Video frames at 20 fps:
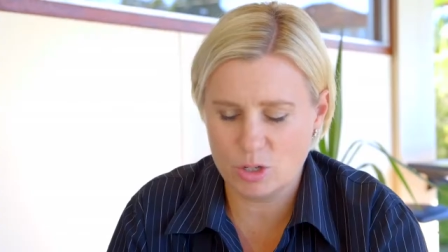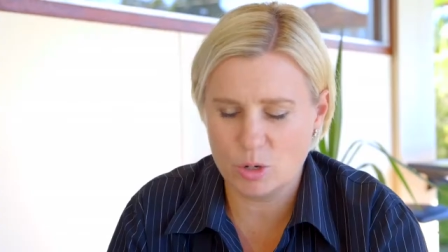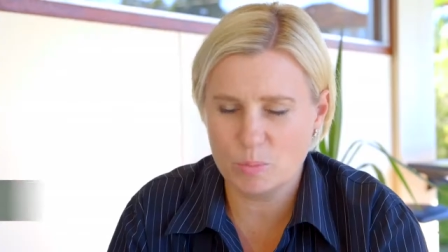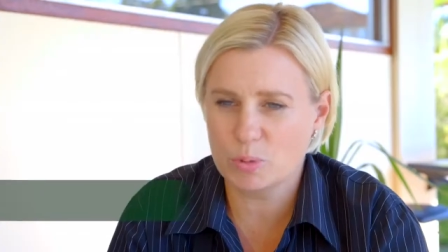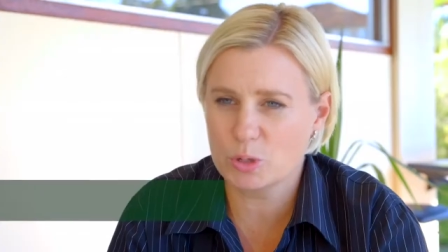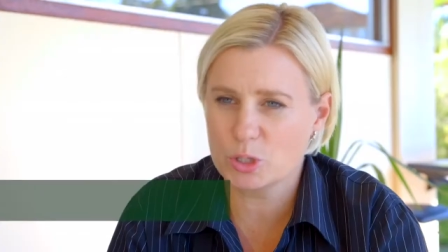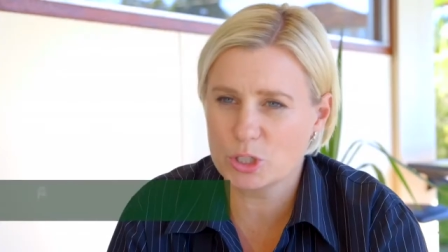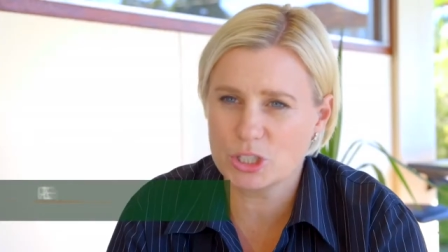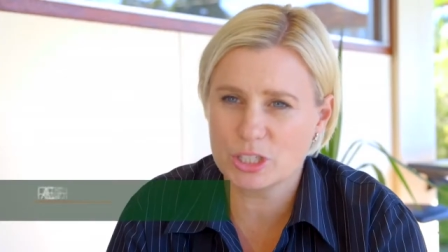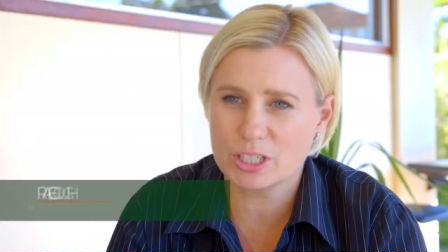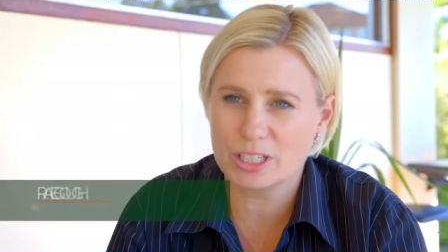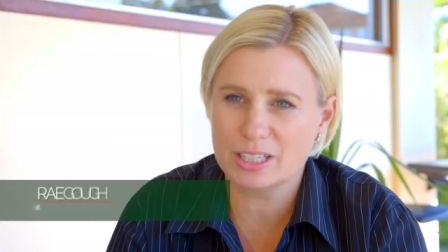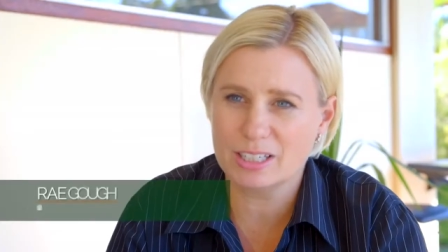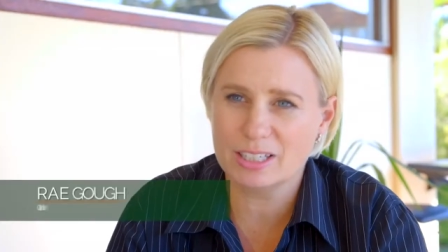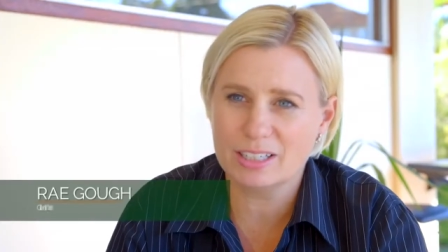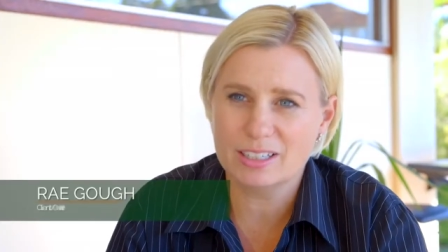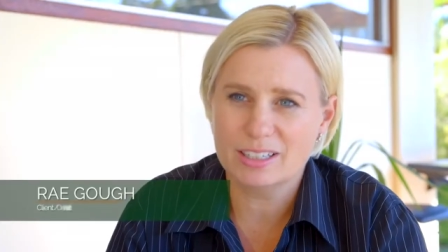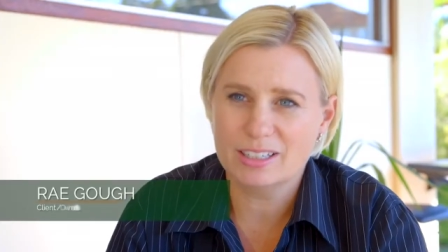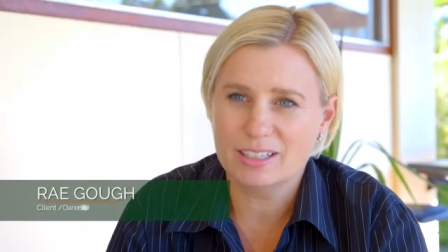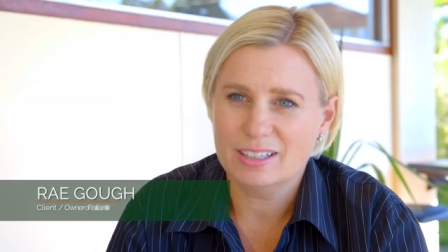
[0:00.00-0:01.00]
not
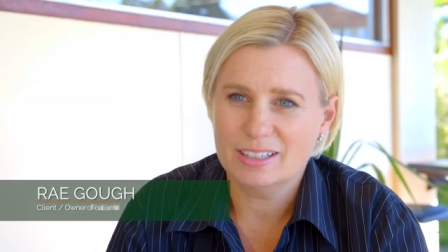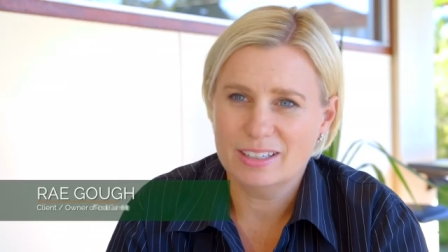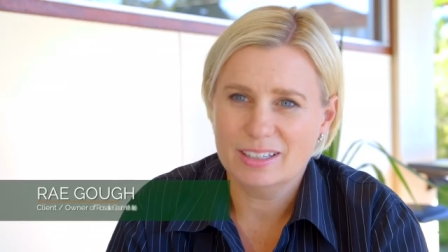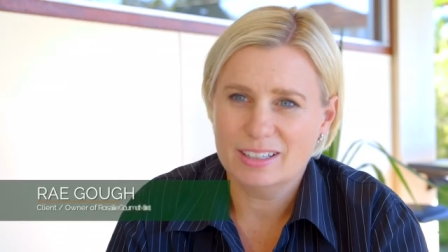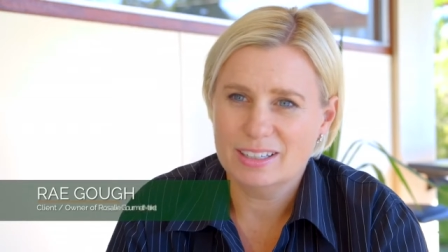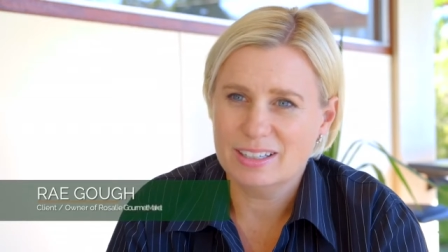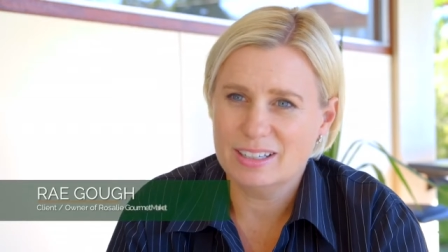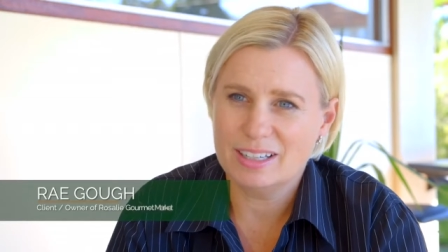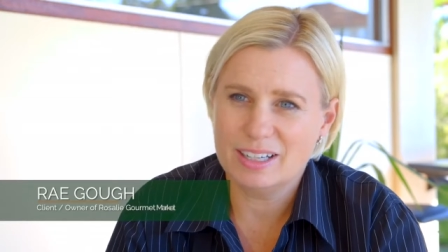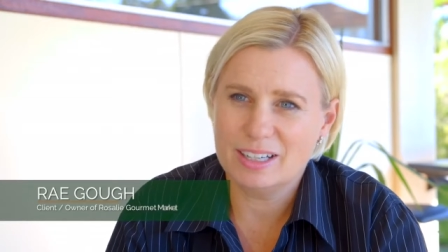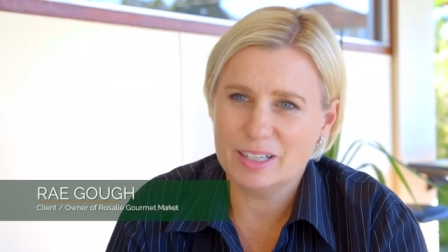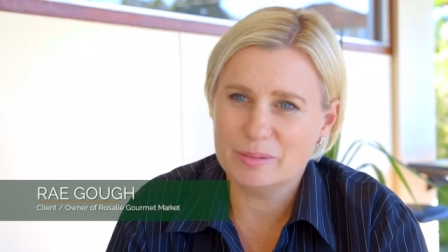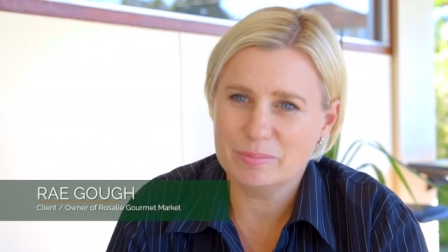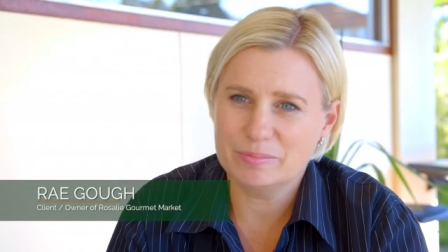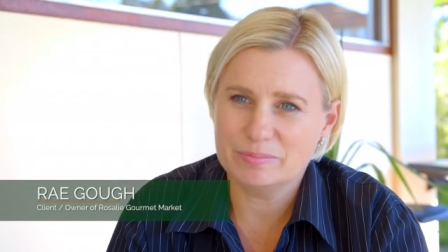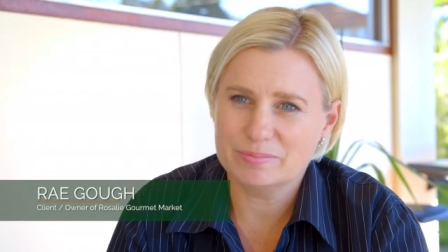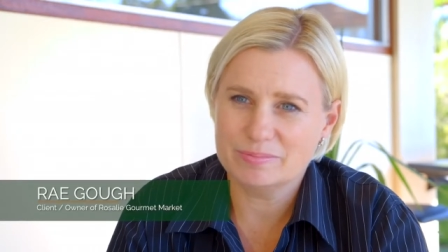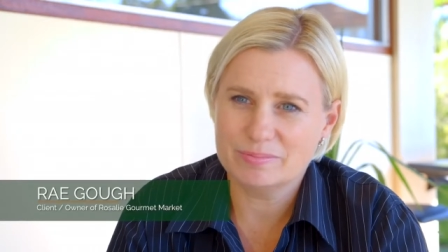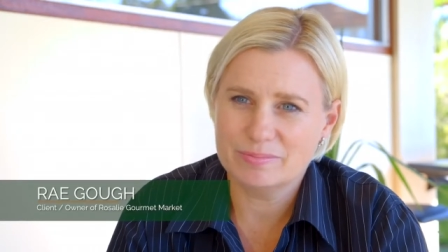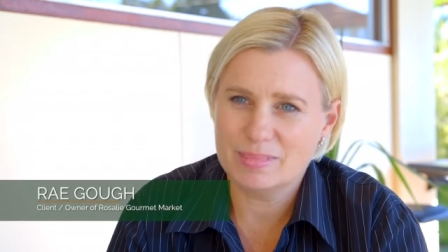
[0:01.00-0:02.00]
pushy,
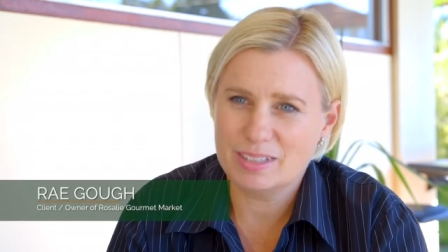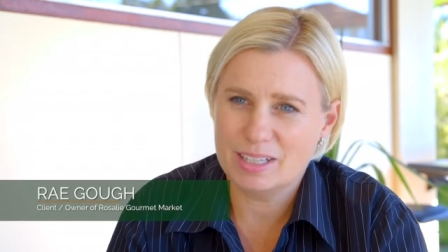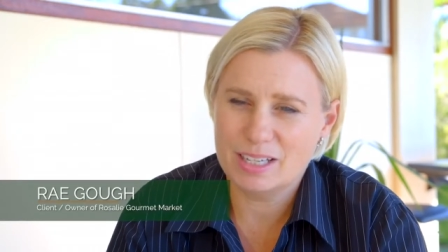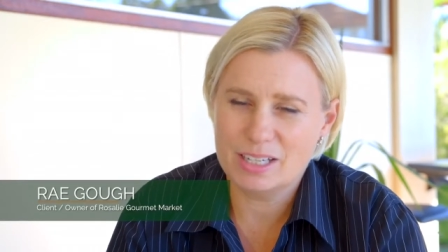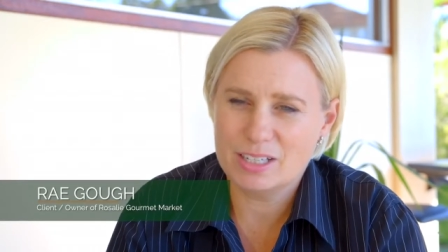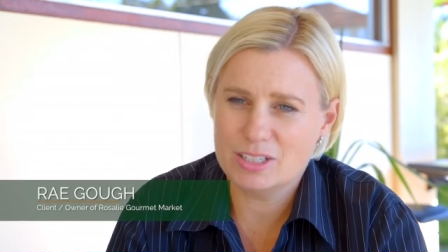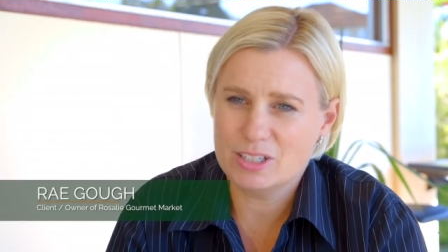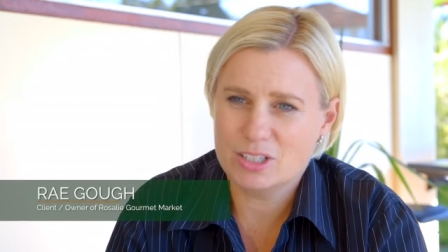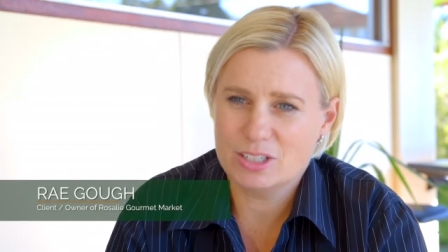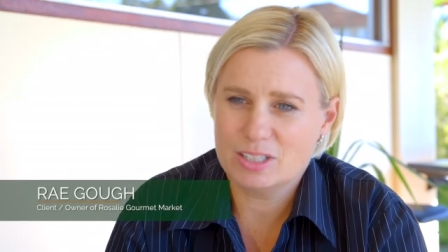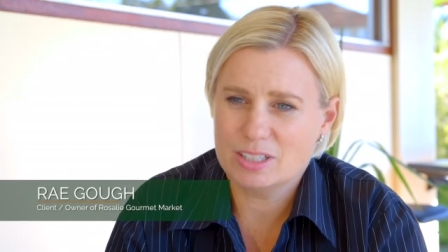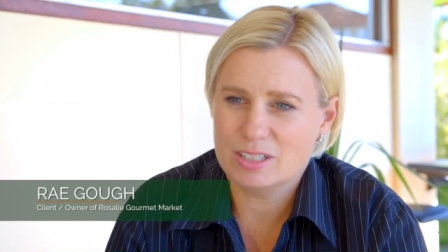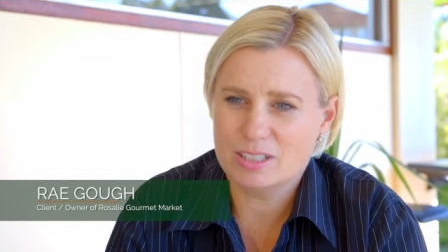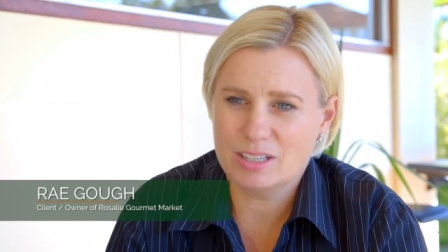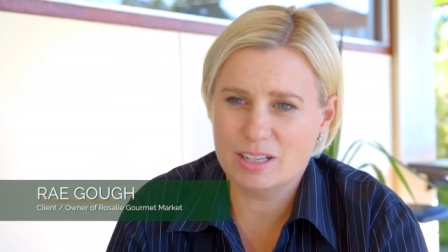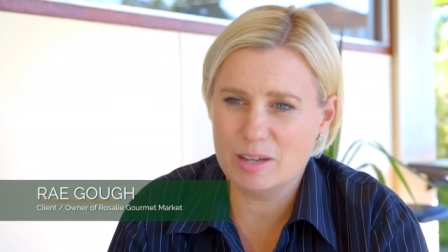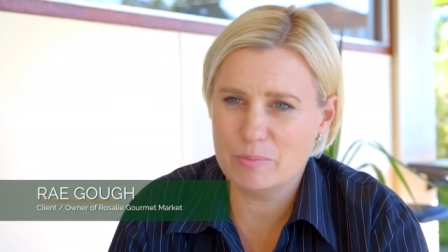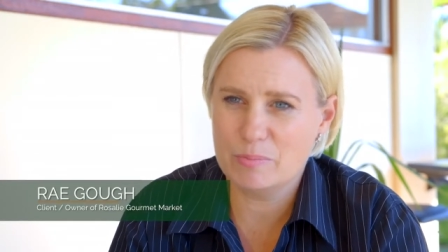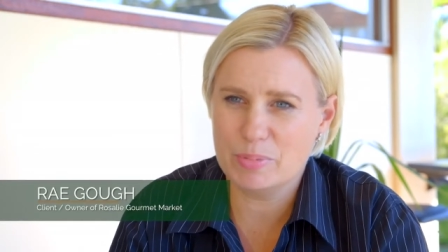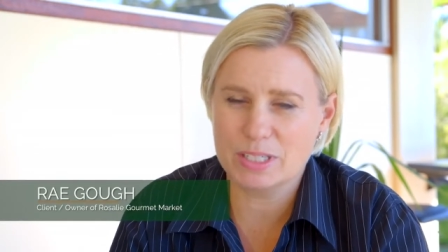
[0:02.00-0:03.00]
and just
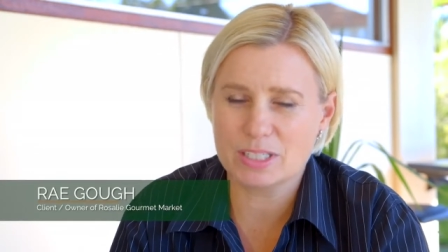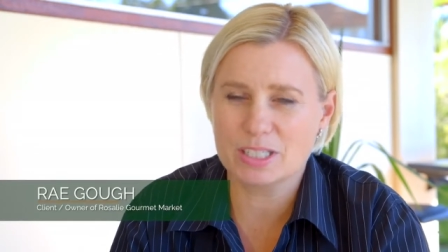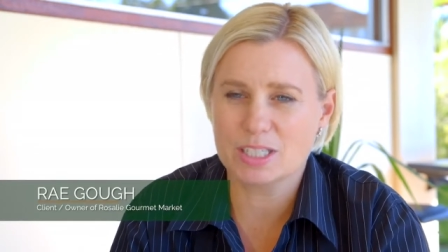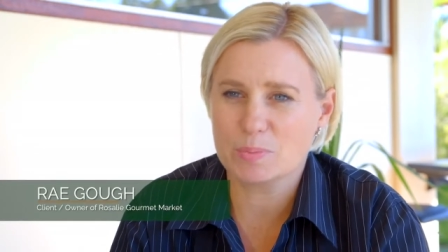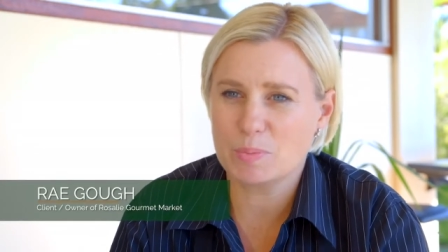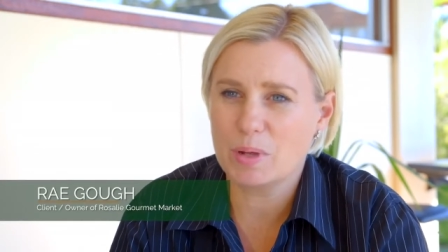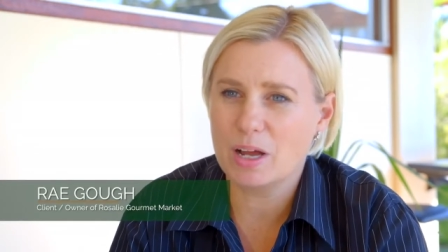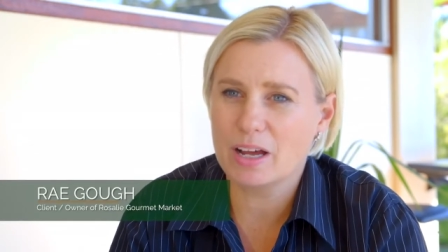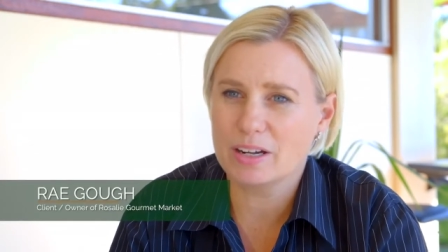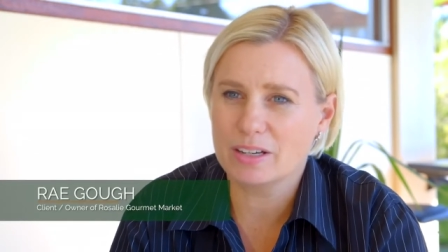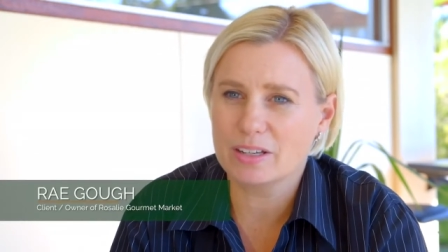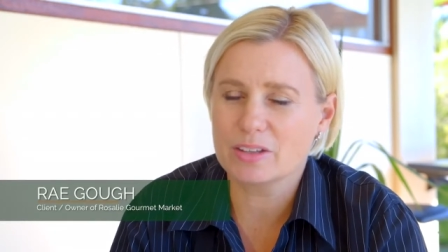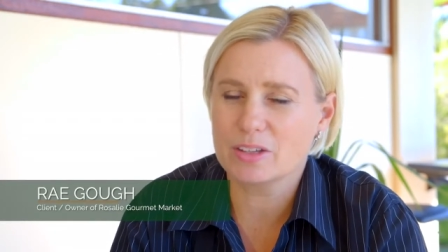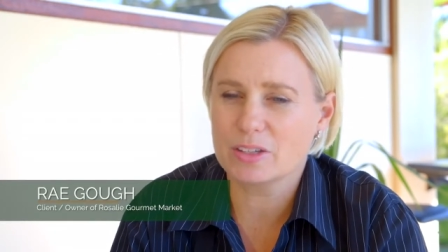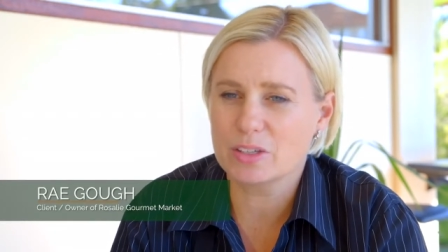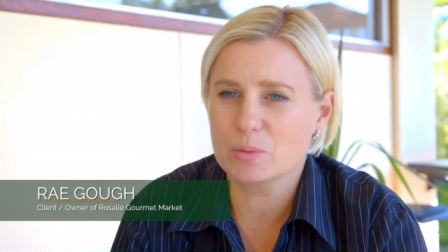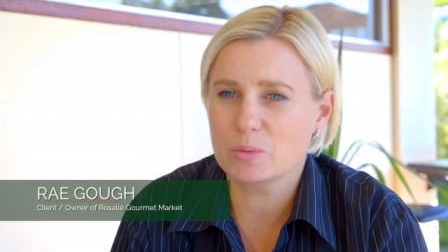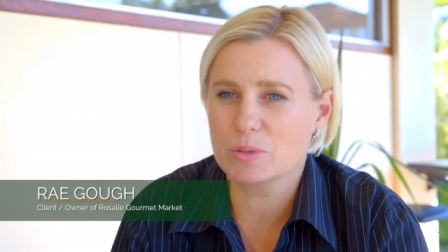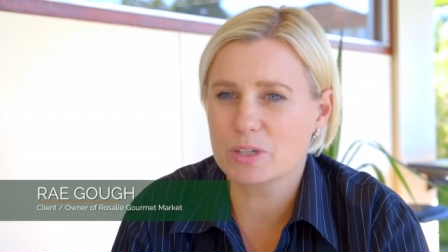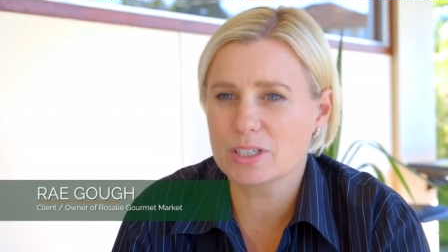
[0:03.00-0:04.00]
a business partner
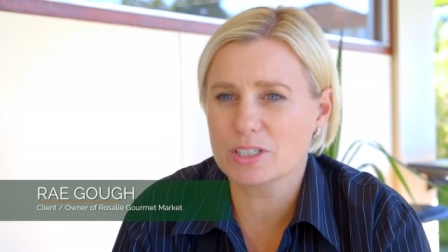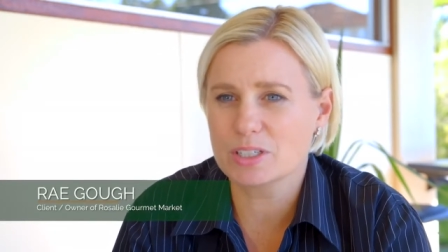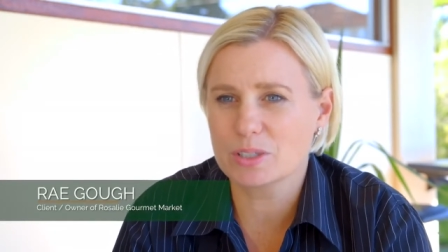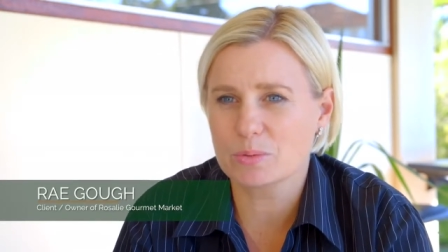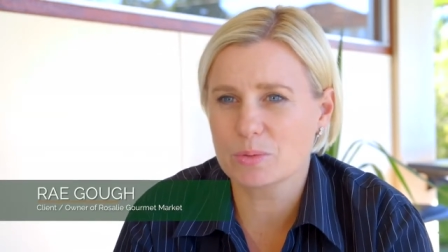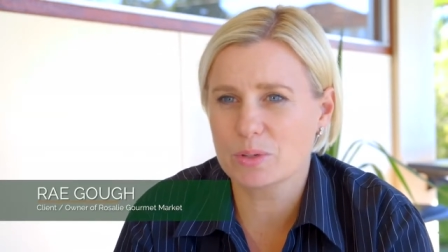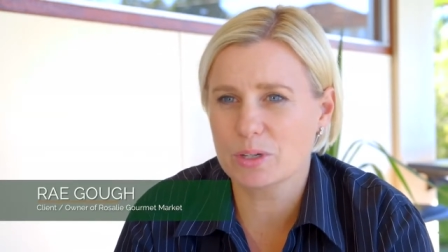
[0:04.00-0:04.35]
that you wanted to